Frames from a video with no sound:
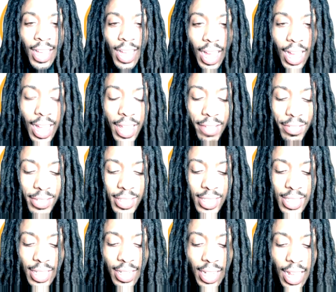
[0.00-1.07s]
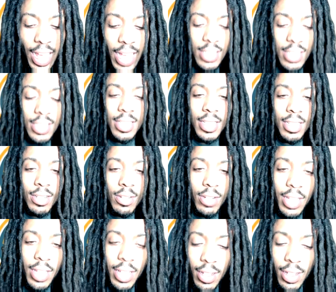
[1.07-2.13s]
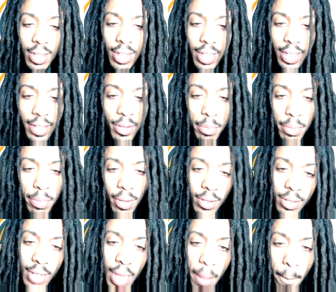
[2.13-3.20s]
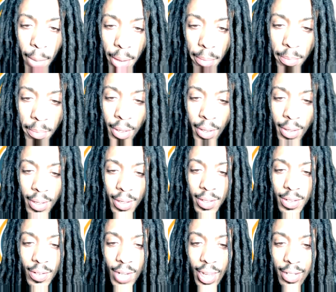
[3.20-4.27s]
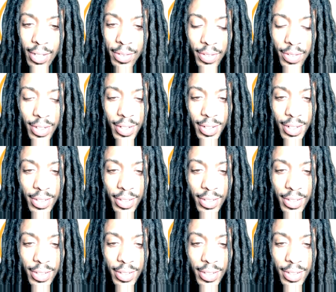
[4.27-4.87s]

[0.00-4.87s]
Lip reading: I even seen an accidental elbow, like whop, in the elevator. Damn.